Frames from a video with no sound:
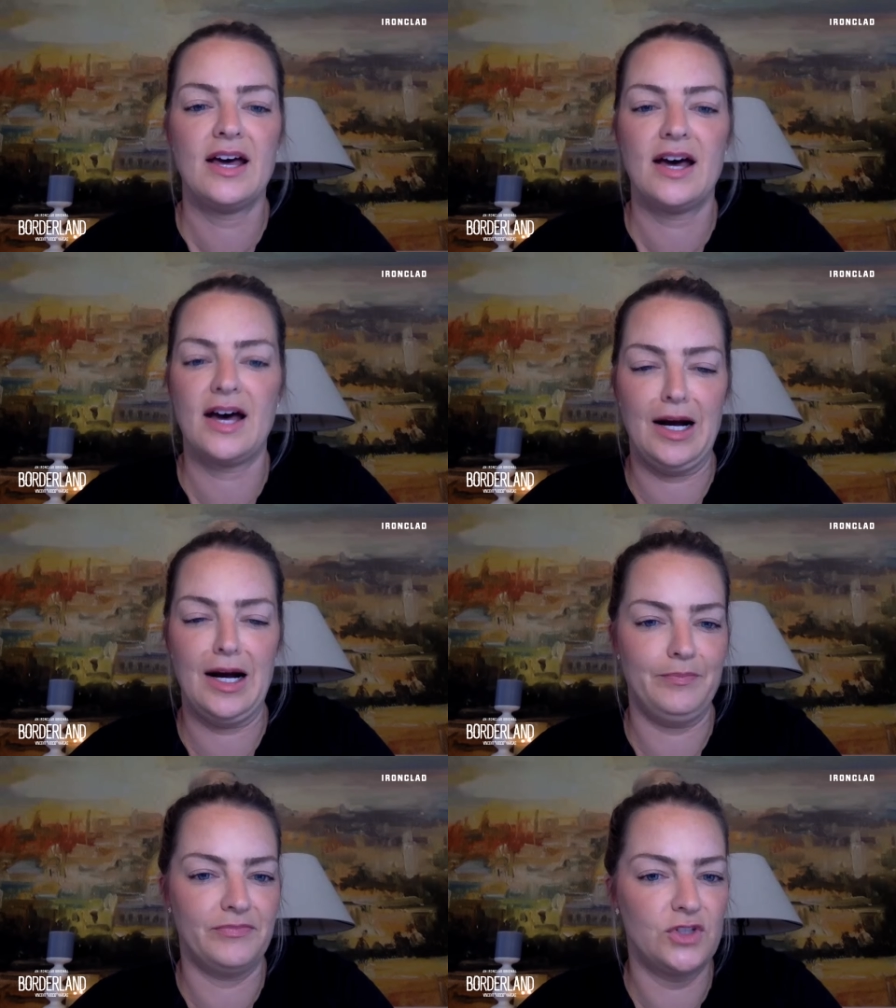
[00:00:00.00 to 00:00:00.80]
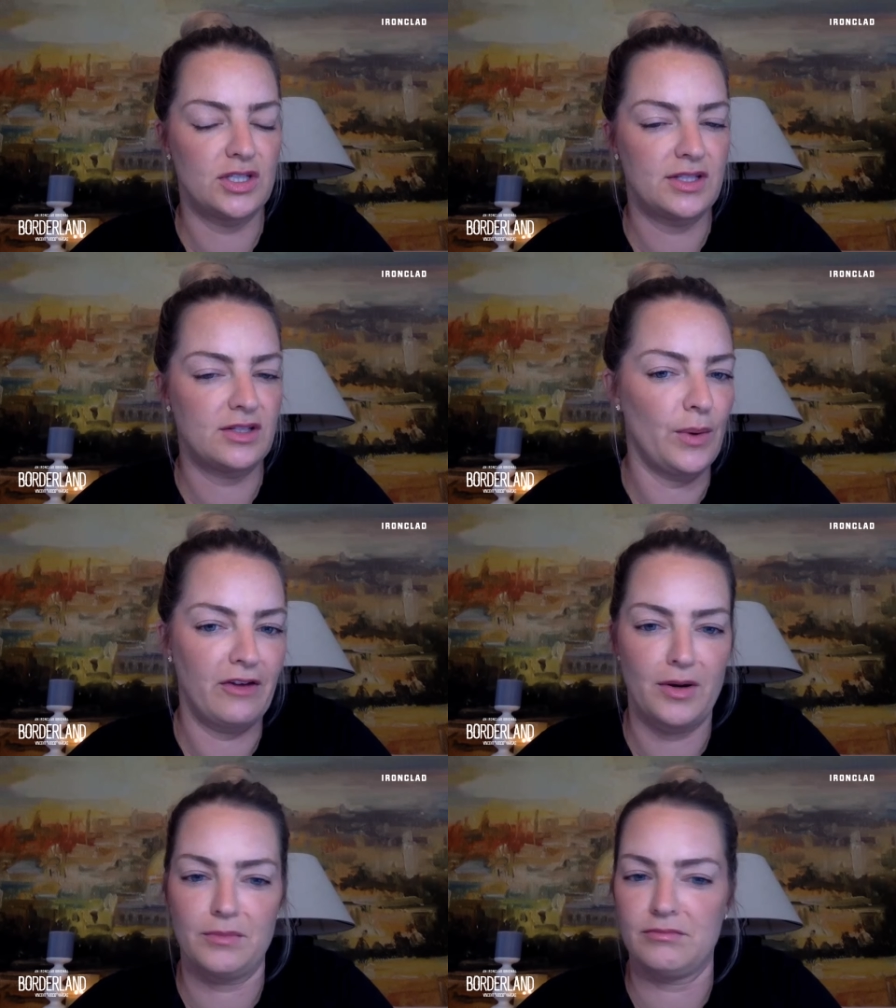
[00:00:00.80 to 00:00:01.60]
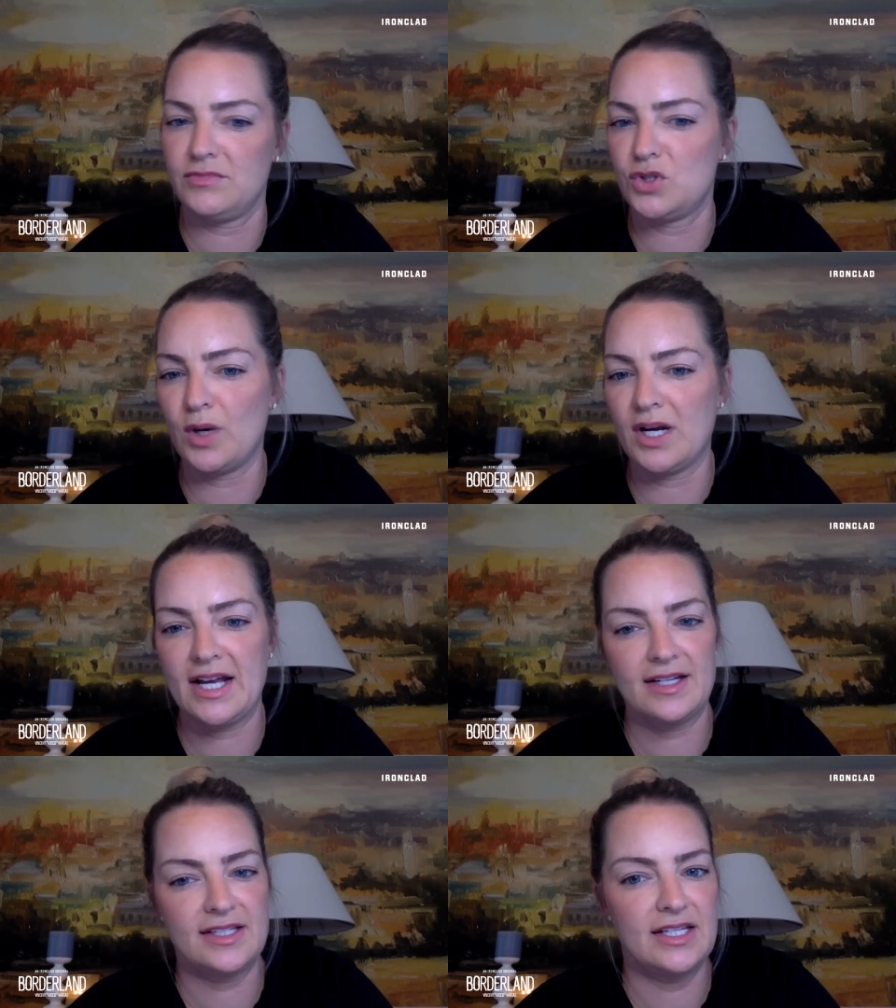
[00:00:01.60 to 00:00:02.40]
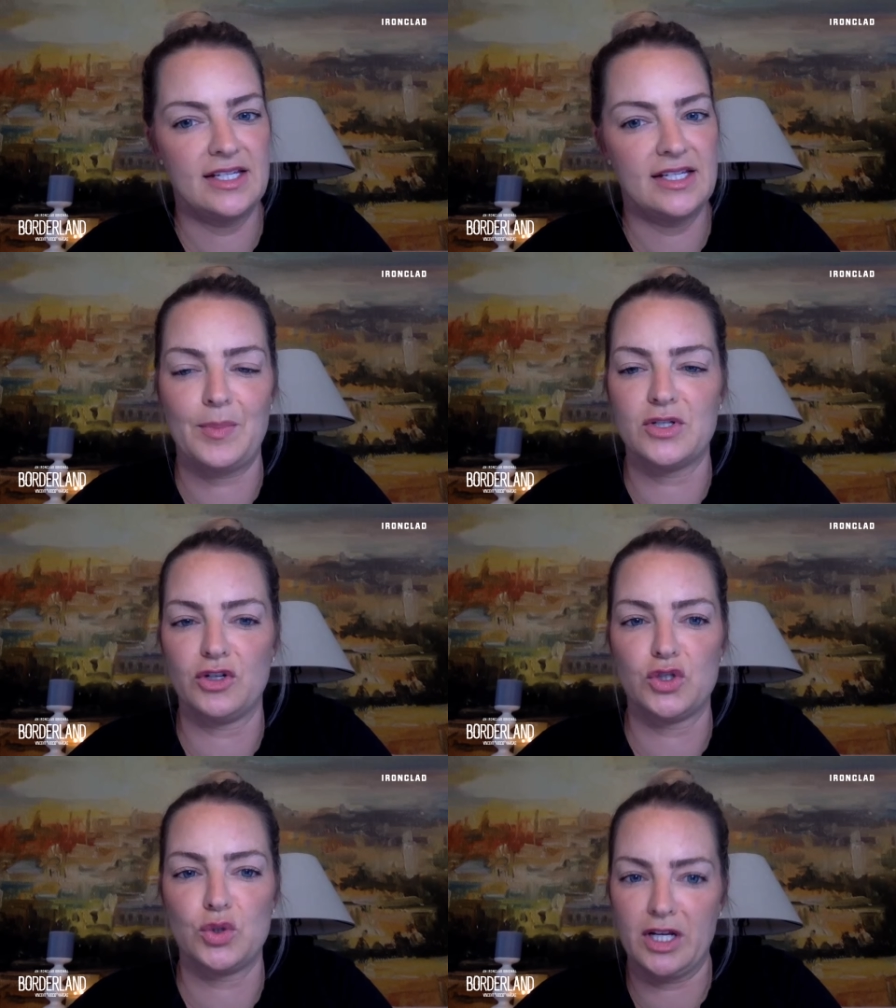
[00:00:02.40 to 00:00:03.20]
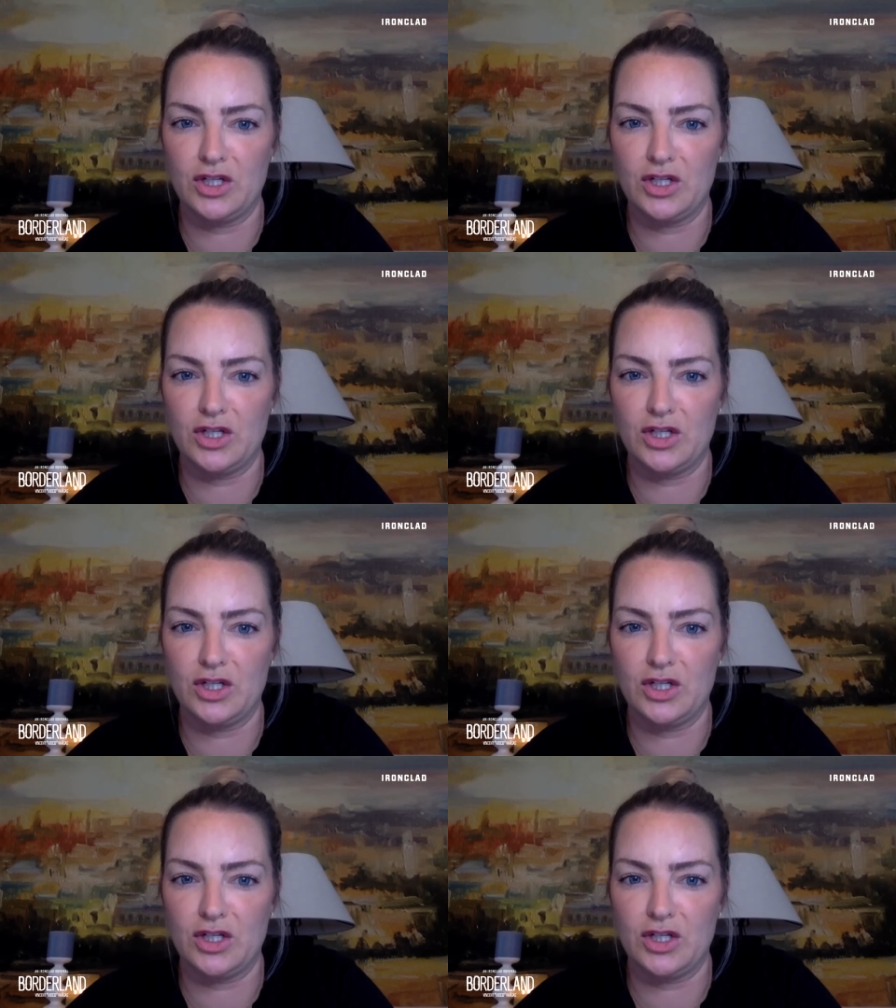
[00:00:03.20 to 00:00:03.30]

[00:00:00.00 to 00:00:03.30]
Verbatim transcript: Um, just going from twenty nineteen up until twenty